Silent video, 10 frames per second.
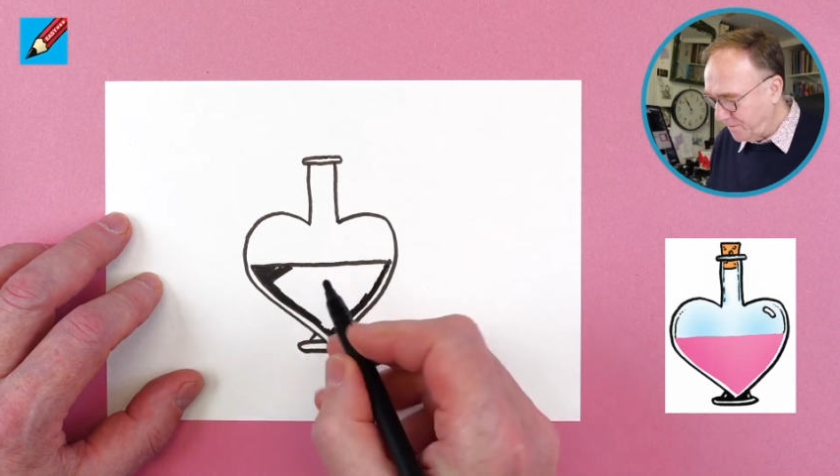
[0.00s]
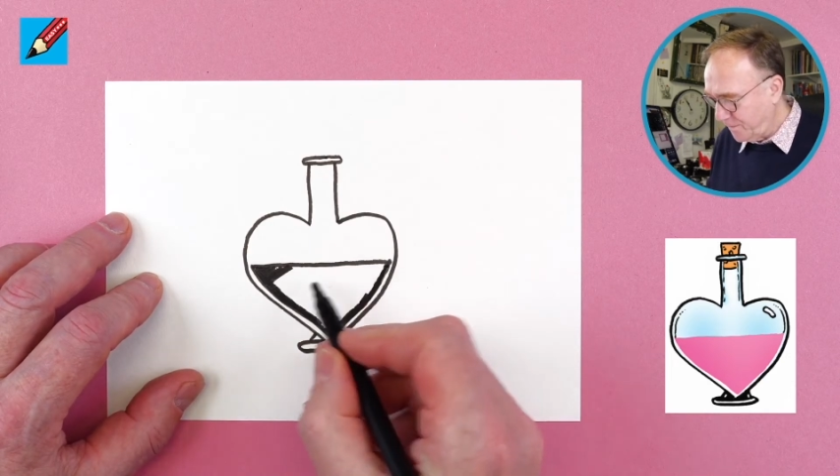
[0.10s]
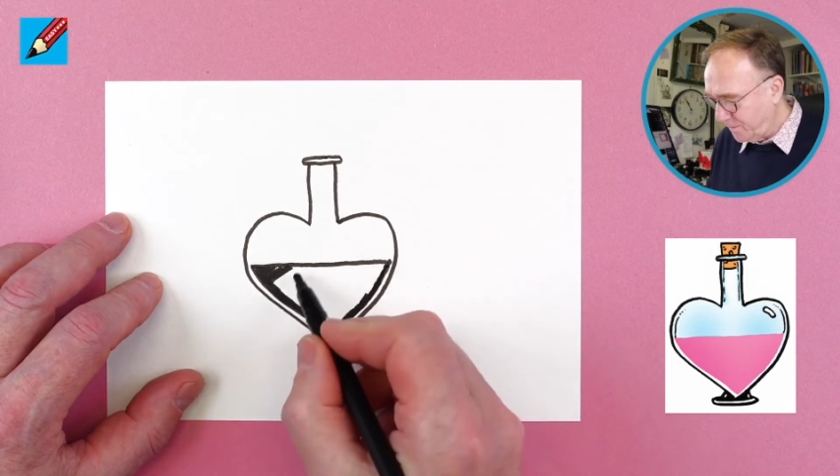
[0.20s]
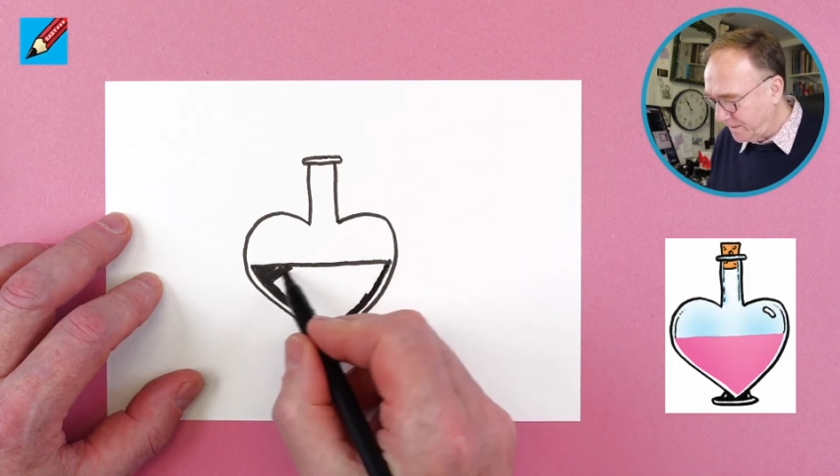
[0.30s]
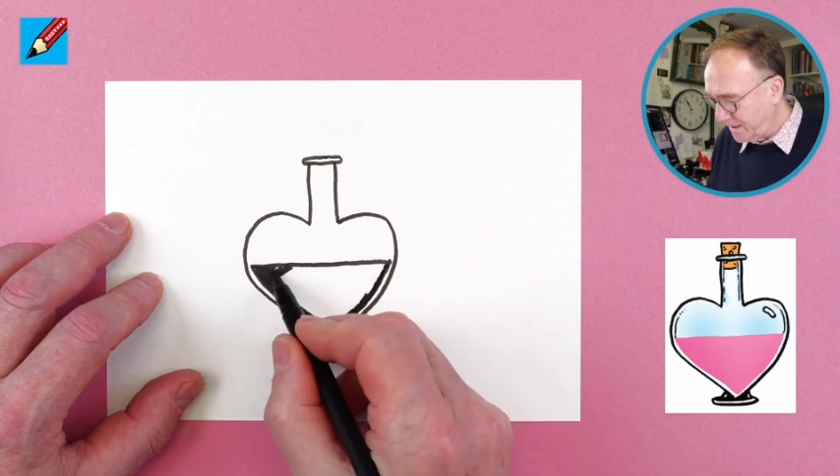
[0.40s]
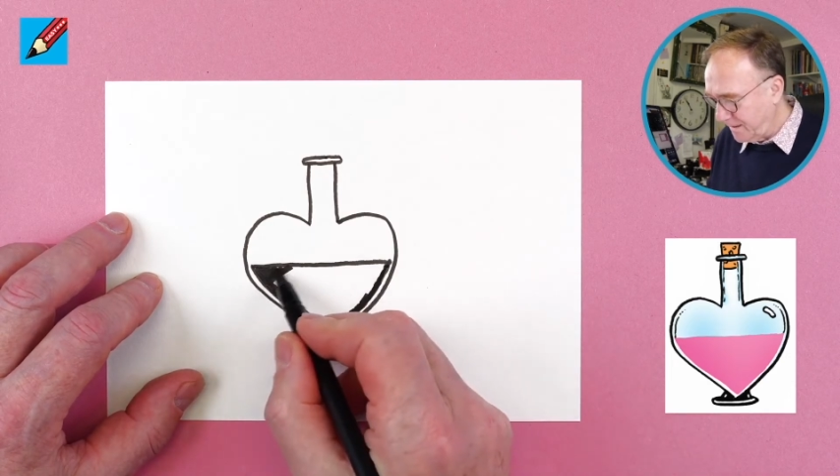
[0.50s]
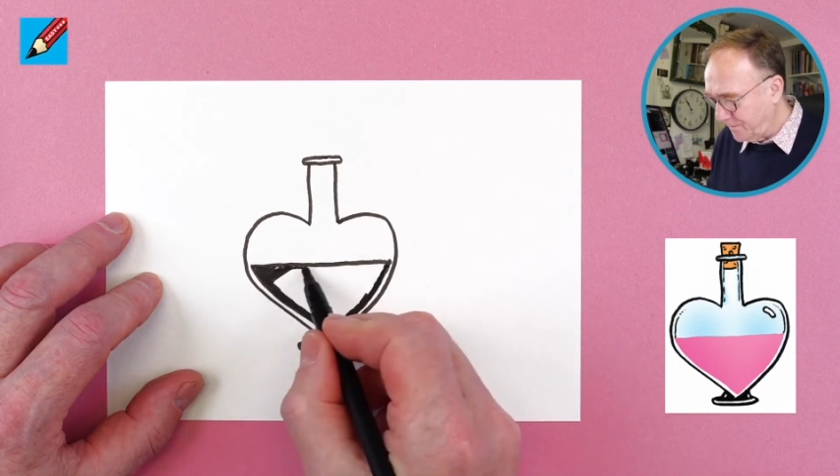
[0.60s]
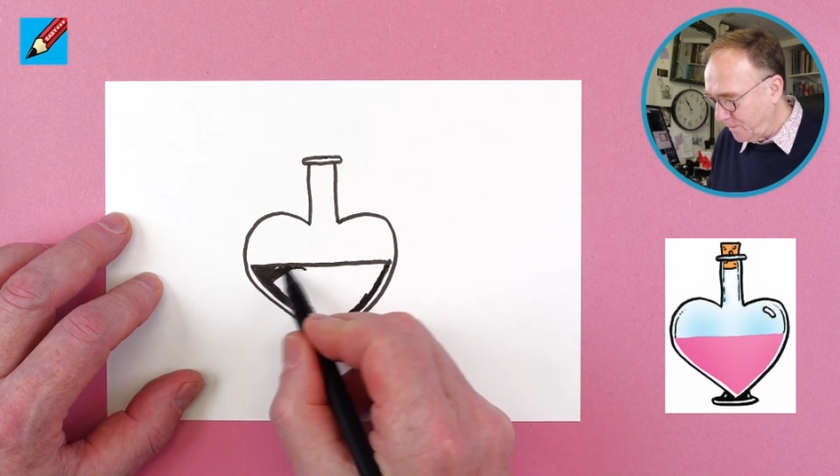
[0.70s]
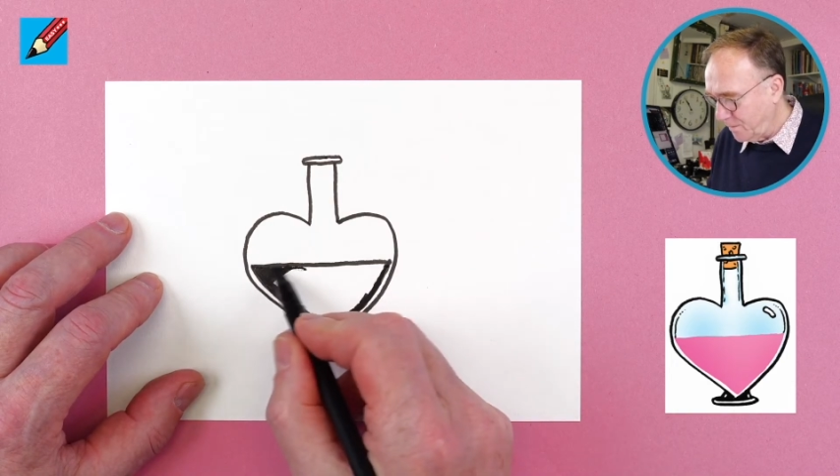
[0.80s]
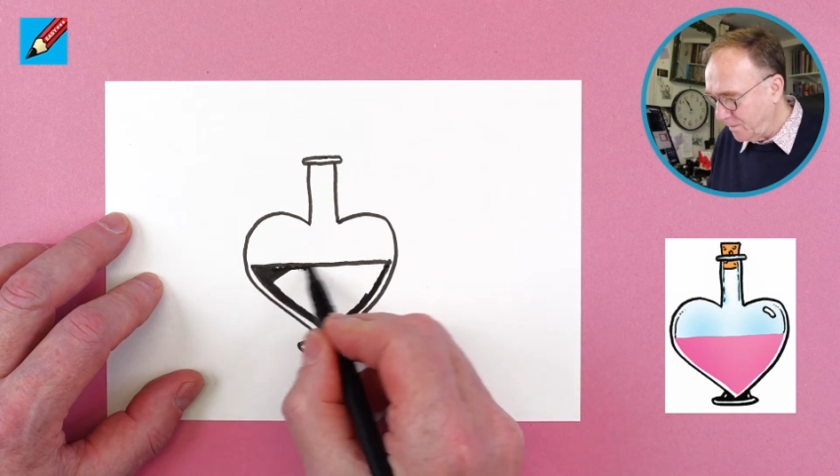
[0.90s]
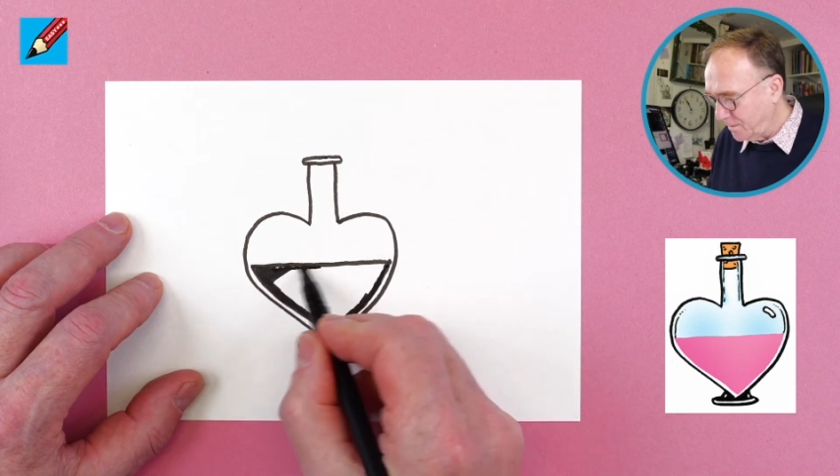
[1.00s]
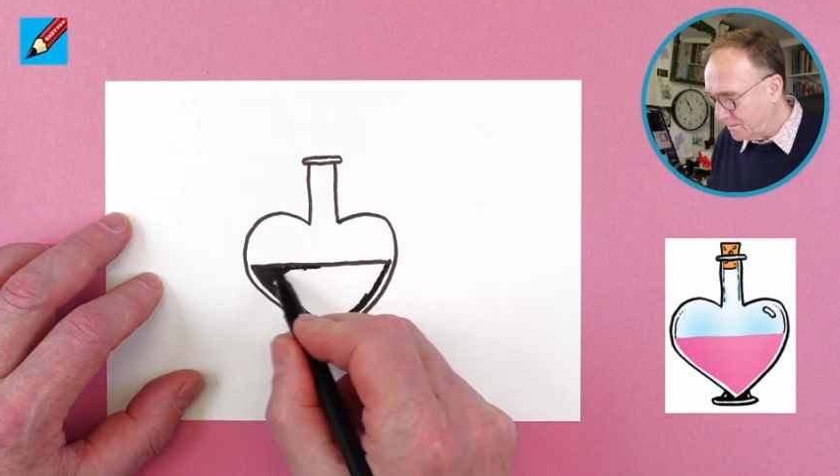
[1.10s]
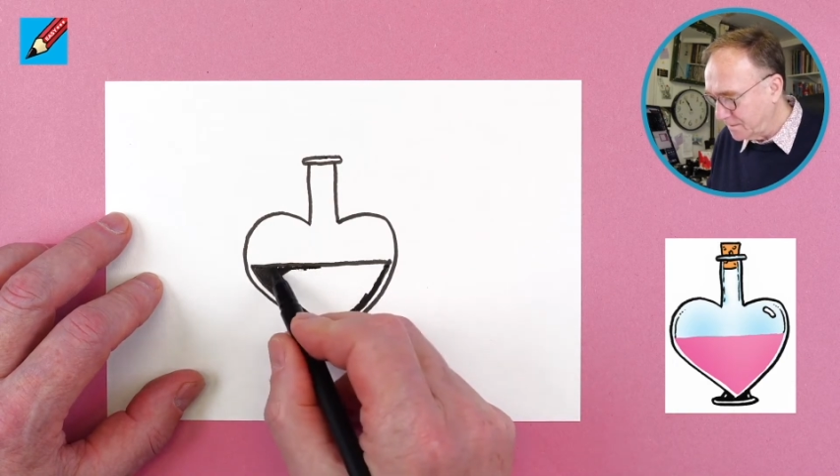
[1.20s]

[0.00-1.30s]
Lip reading: fall in love, or